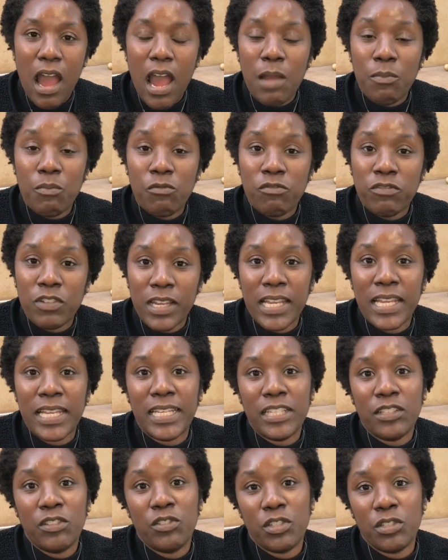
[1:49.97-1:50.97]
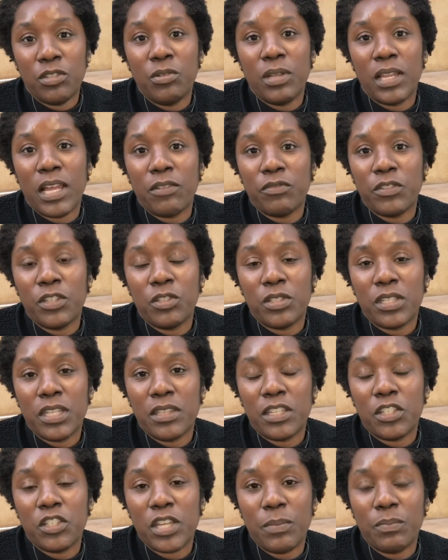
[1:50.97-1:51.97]
I really do love
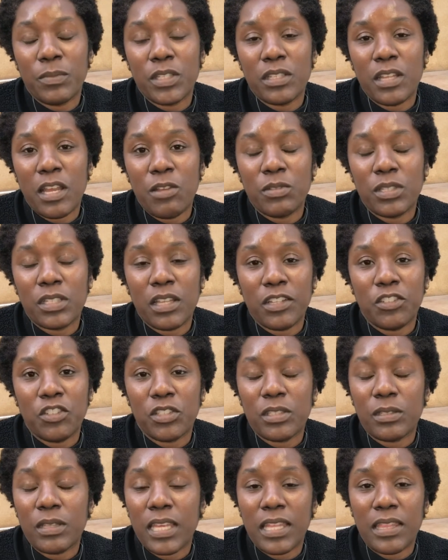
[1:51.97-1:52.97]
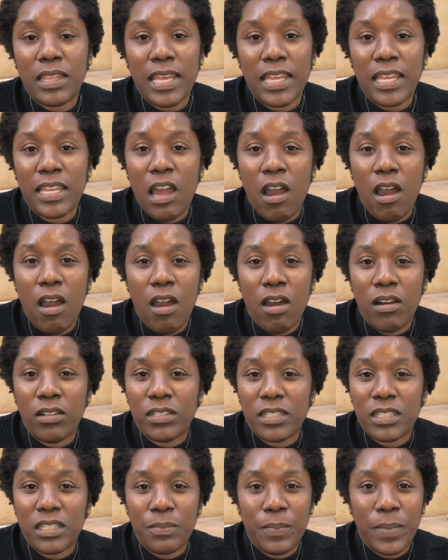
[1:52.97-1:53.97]
using the gemstones because I just think they
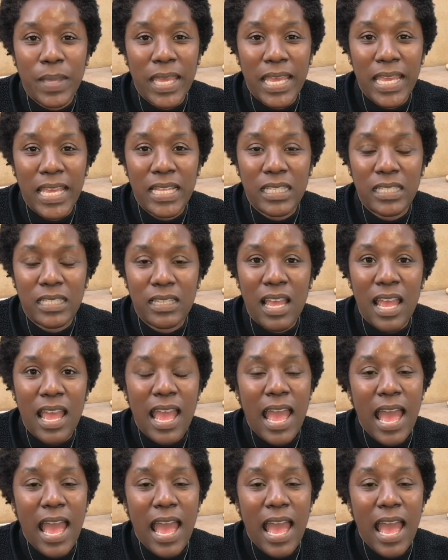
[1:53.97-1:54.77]
enhance a piece.